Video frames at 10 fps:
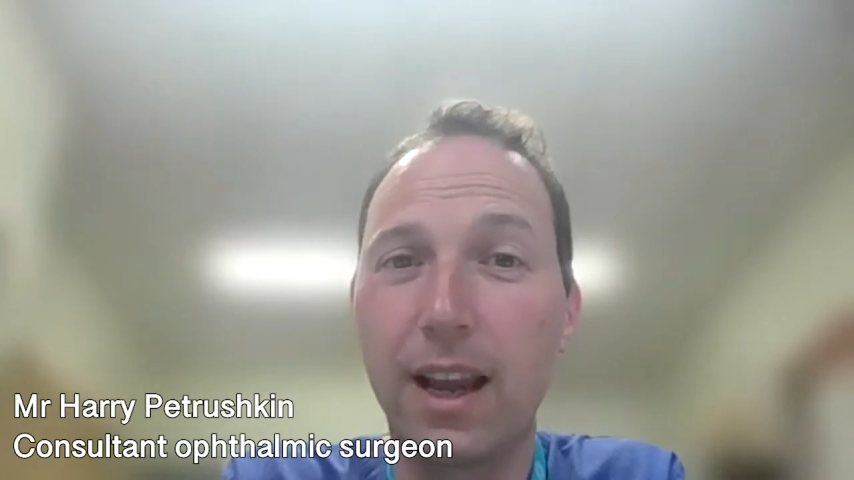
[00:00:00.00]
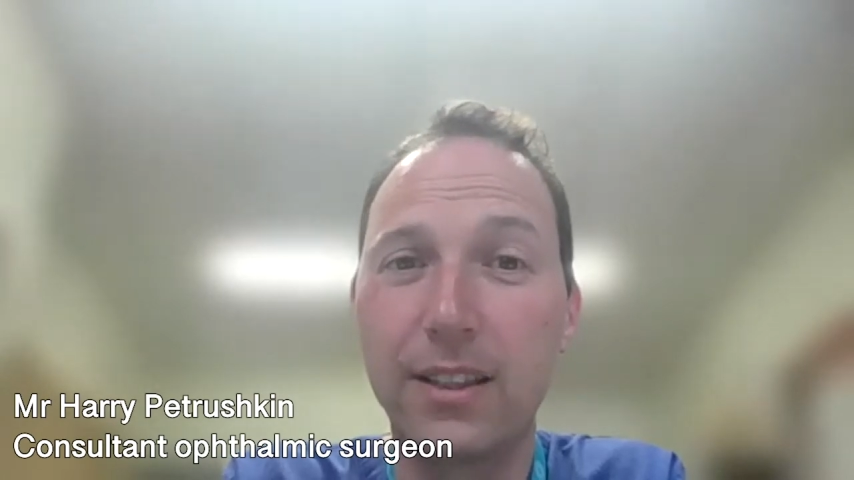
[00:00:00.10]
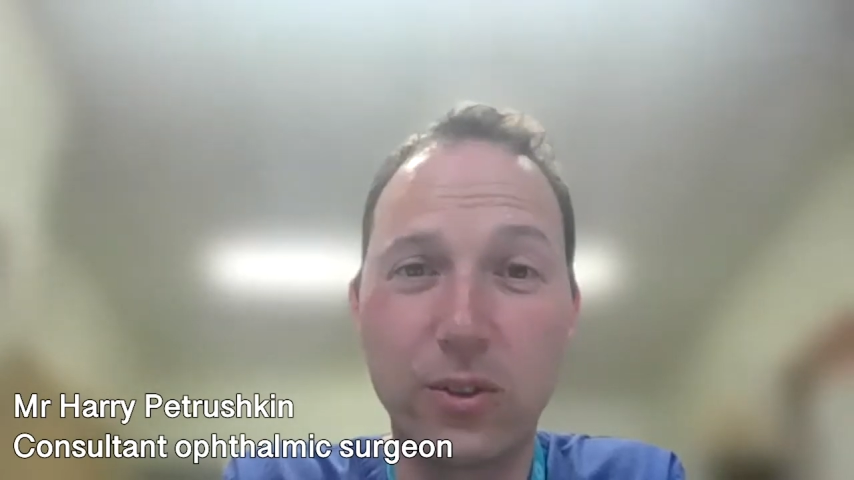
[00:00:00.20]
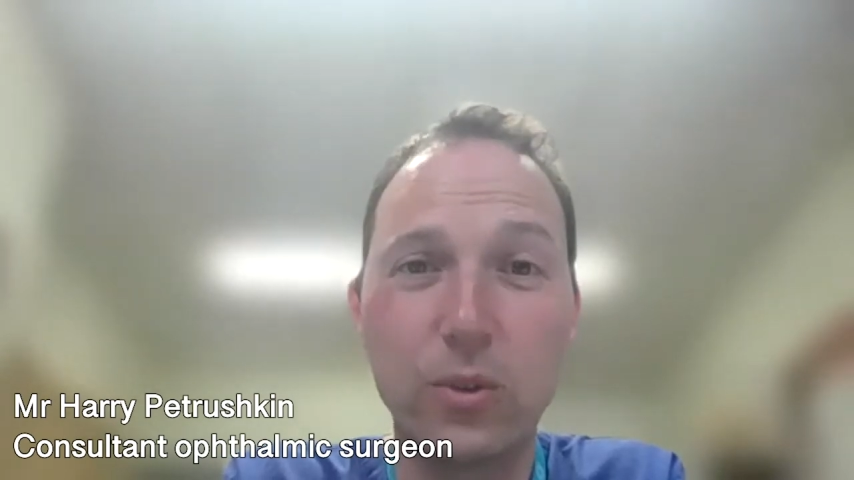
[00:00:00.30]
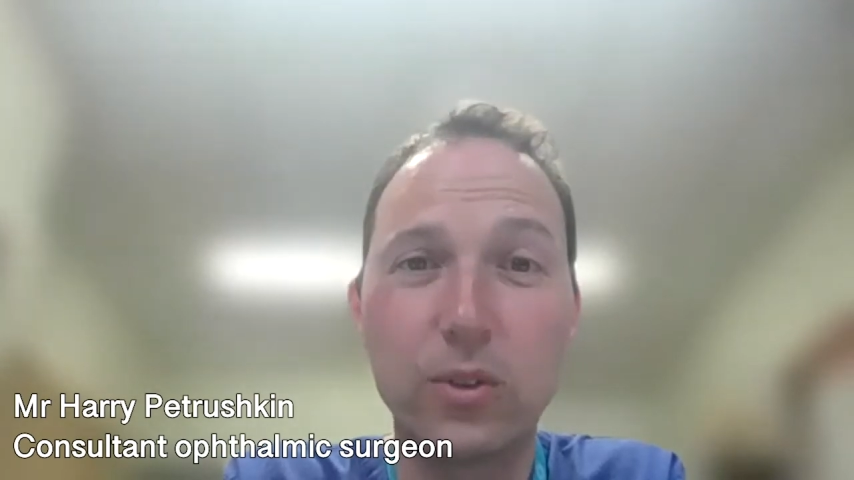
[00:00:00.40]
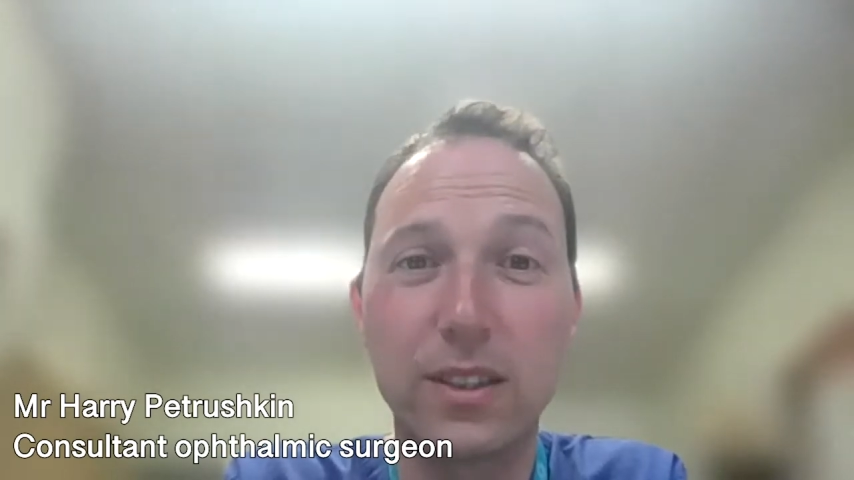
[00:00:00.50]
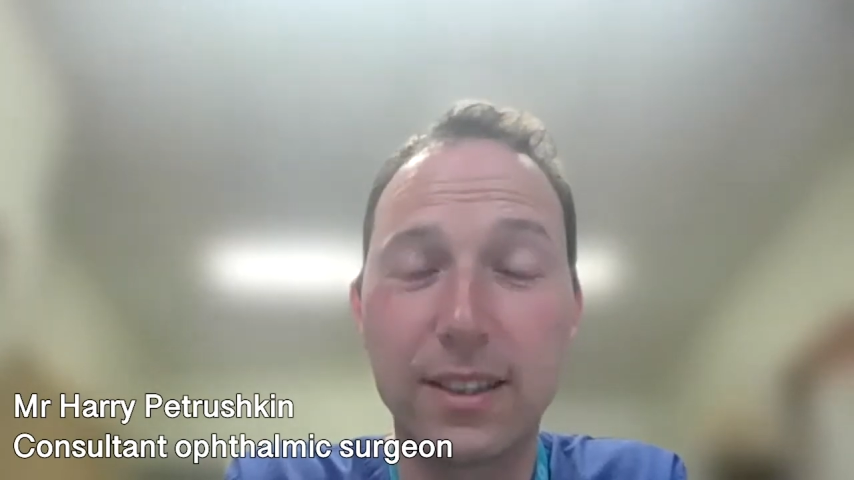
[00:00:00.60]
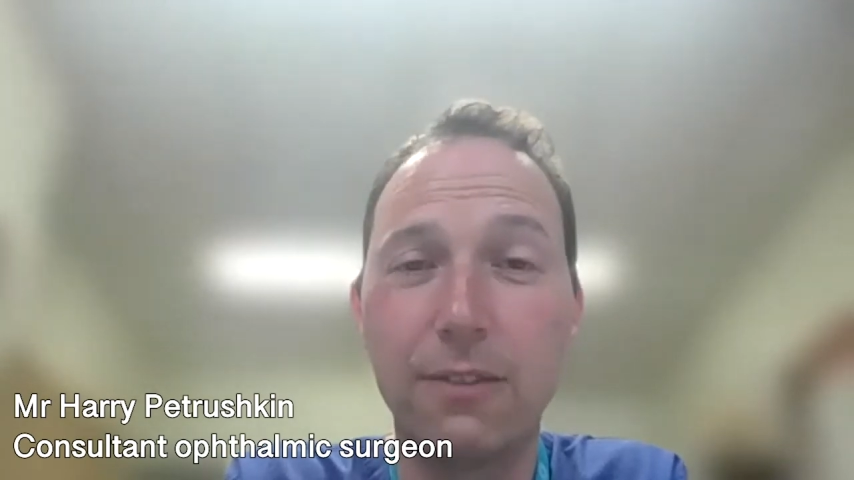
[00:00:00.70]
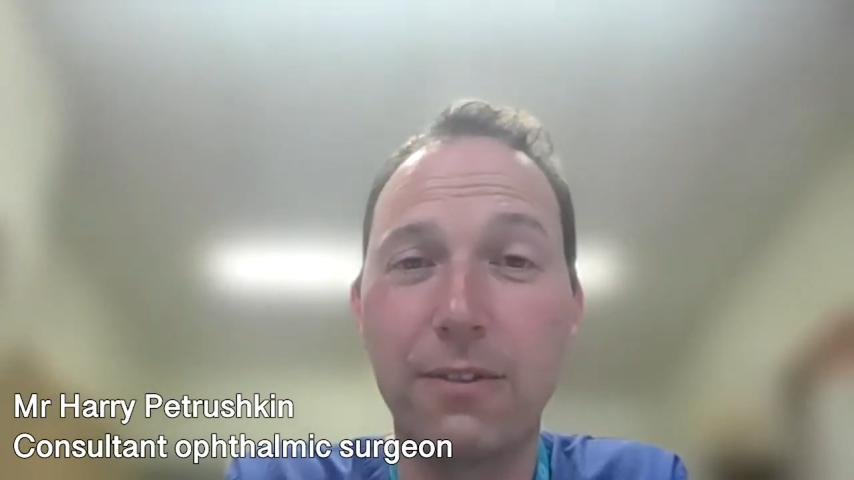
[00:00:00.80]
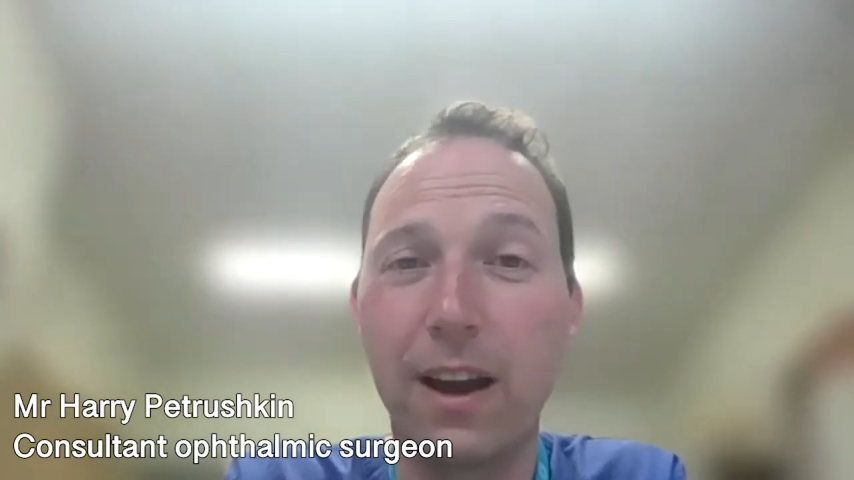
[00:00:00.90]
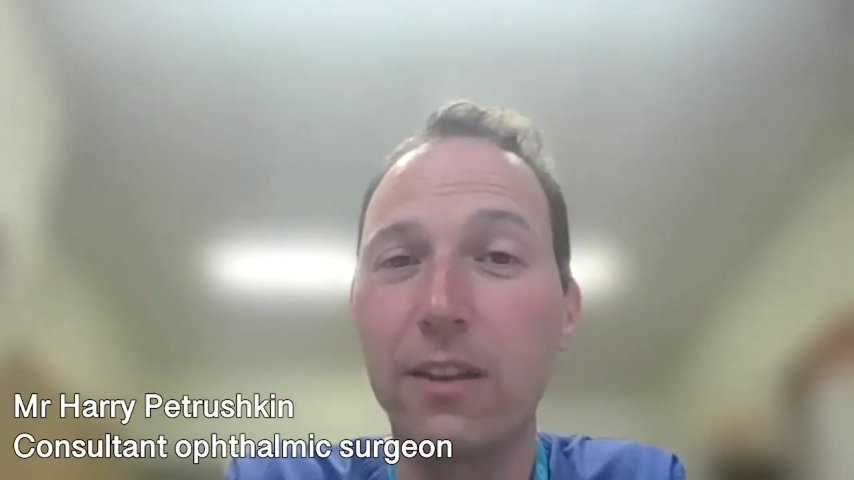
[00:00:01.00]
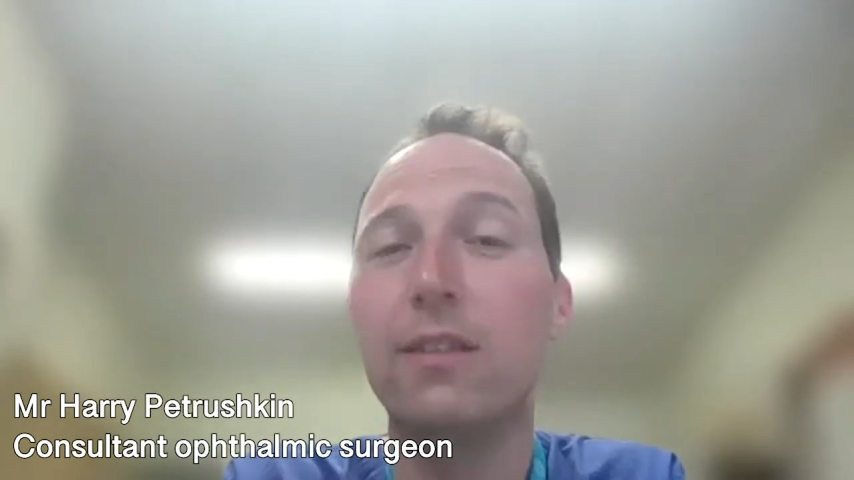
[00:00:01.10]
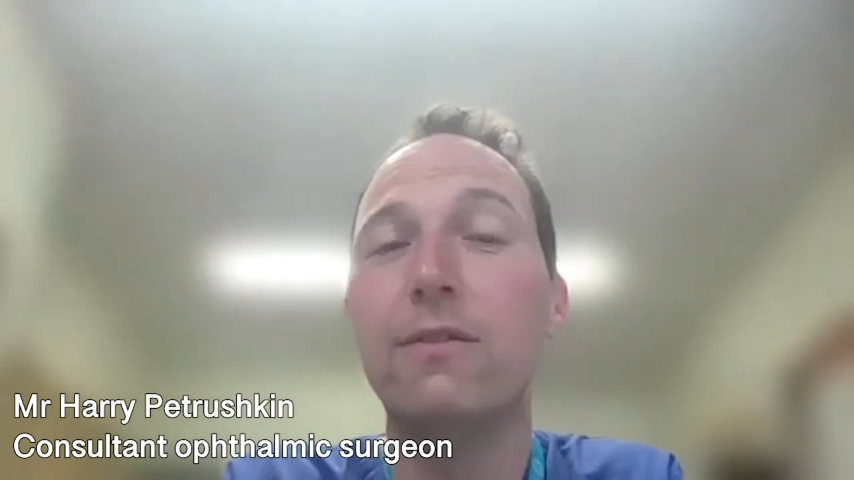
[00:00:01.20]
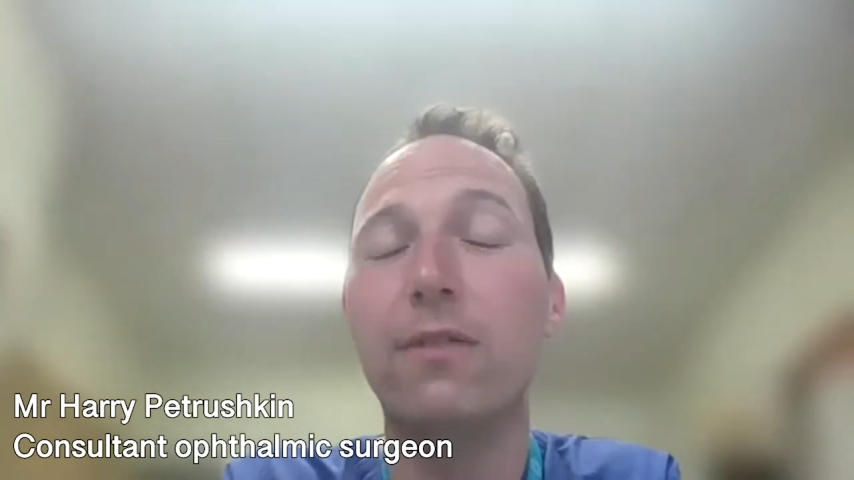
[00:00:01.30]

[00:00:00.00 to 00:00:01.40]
and sorts itself out in the